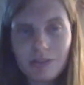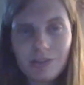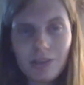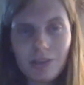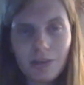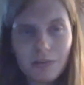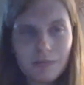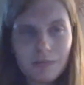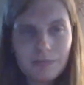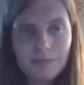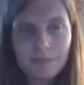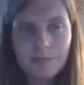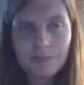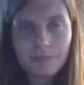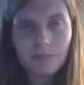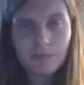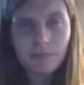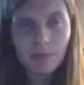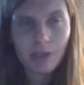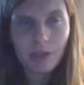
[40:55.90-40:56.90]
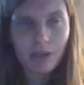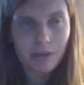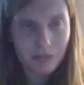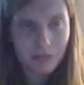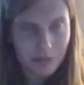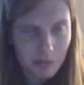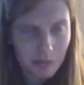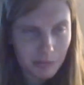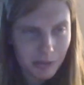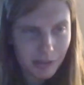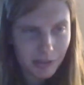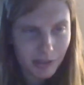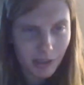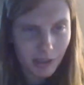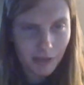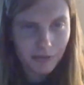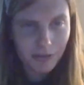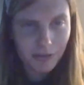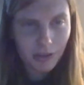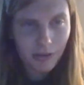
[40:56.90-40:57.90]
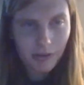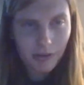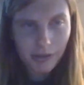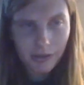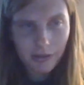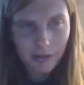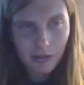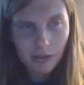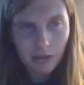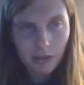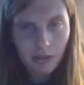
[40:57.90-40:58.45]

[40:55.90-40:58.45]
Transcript: So, oh, somebody left. All right.